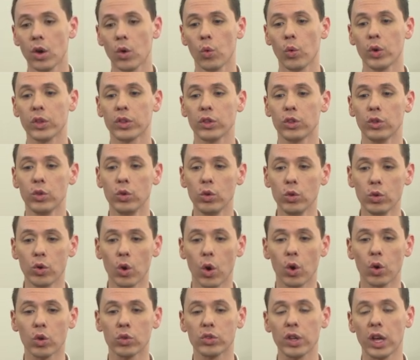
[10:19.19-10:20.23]
with new
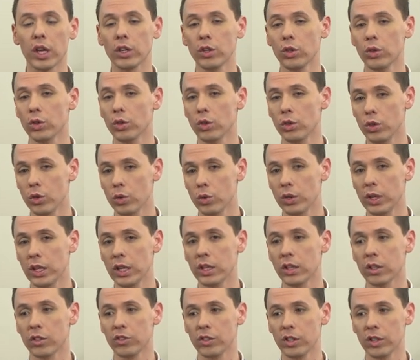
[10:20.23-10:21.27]
goals and
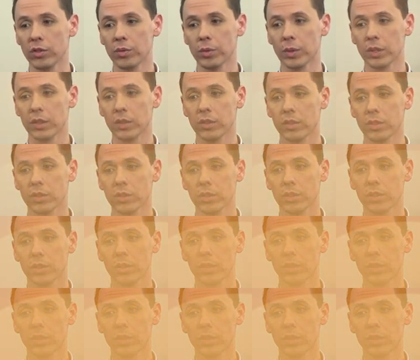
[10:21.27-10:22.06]
unique achievements.